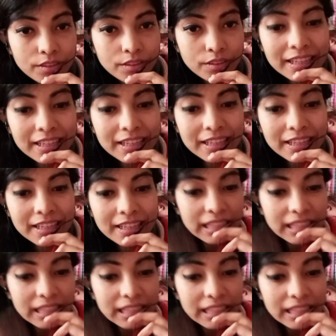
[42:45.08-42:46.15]

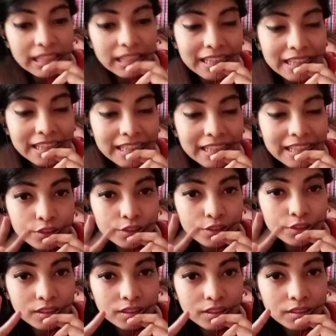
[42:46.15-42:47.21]

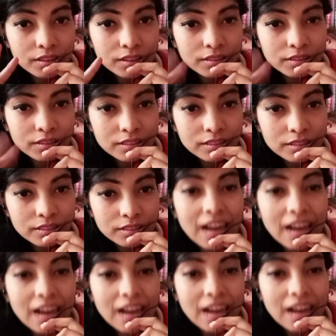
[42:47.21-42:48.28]

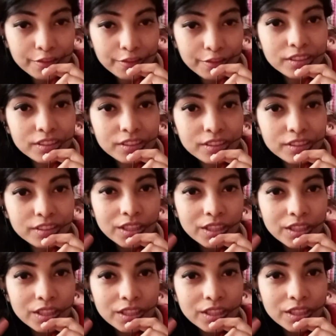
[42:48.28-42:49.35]

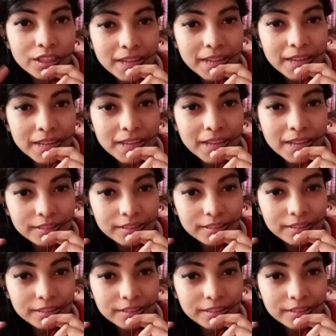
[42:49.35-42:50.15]
(not speaking)